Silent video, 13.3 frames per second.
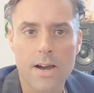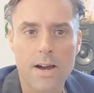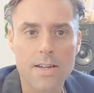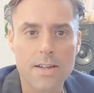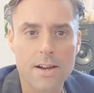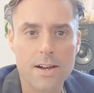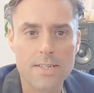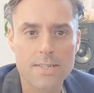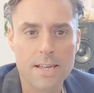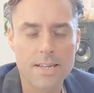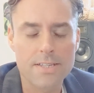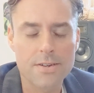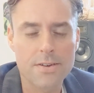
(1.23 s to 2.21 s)
Hi guys,
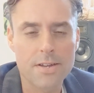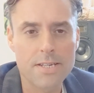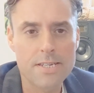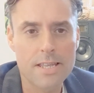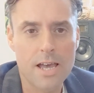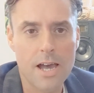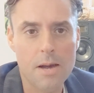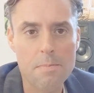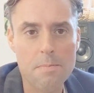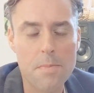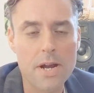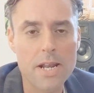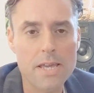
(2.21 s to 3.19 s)
how you doing?
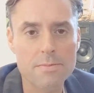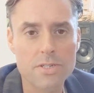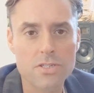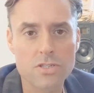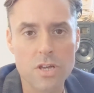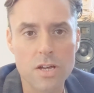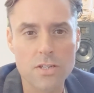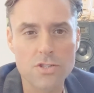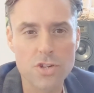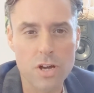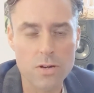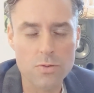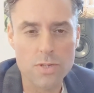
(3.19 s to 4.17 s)
My name is
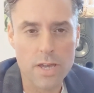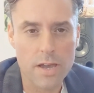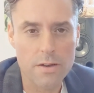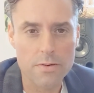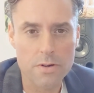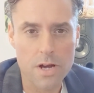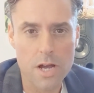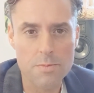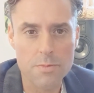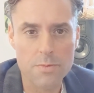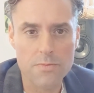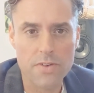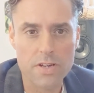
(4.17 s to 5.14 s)
Giles Gale.
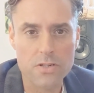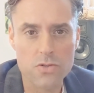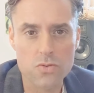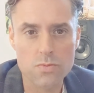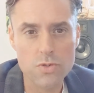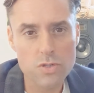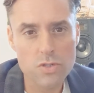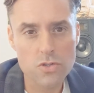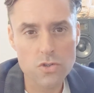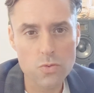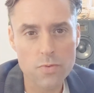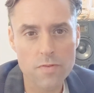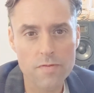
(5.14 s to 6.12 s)
I'm a professional music
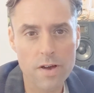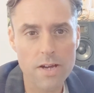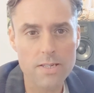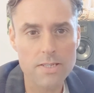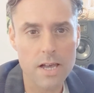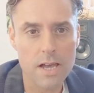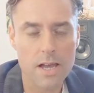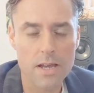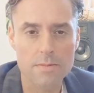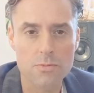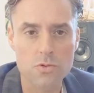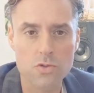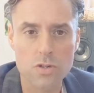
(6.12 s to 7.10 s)
supervisor and
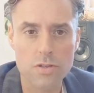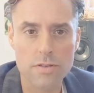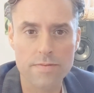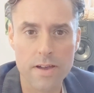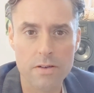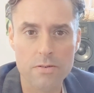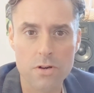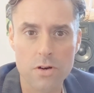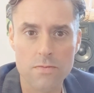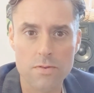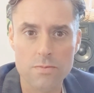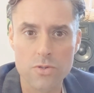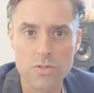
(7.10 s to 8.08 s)
I'm also the founder
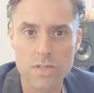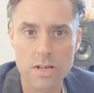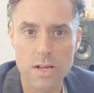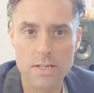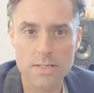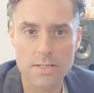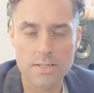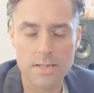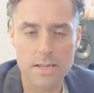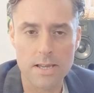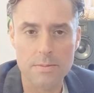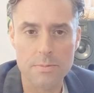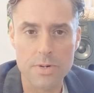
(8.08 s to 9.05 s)
of a music
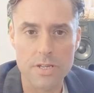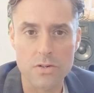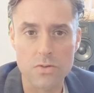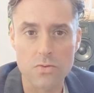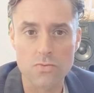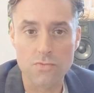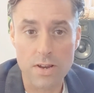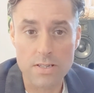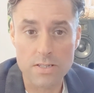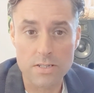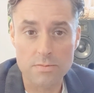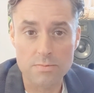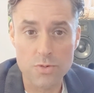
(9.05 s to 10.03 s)
licensing company called
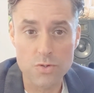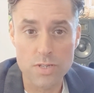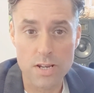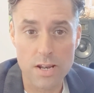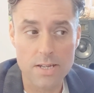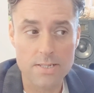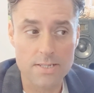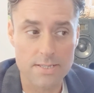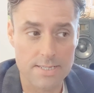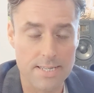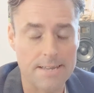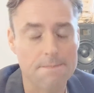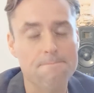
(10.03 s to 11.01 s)
Resonant Music
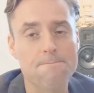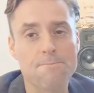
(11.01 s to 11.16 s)
Licensing.